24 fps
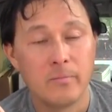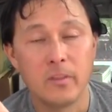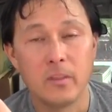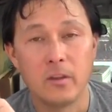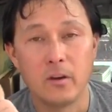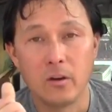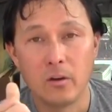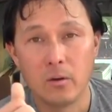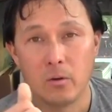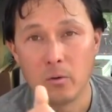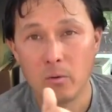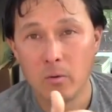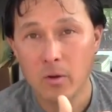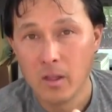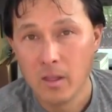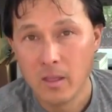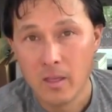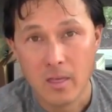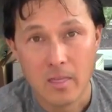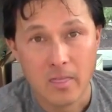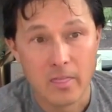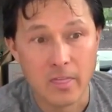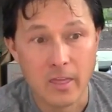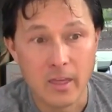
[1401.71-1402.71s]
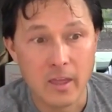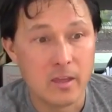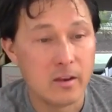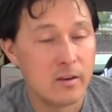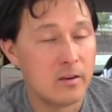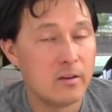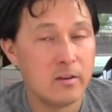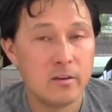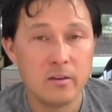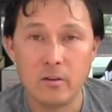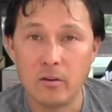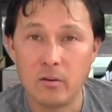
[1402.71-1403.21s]
you know,
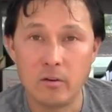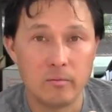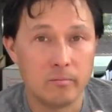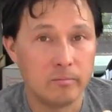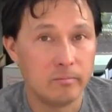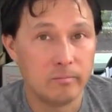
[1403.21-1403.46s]
than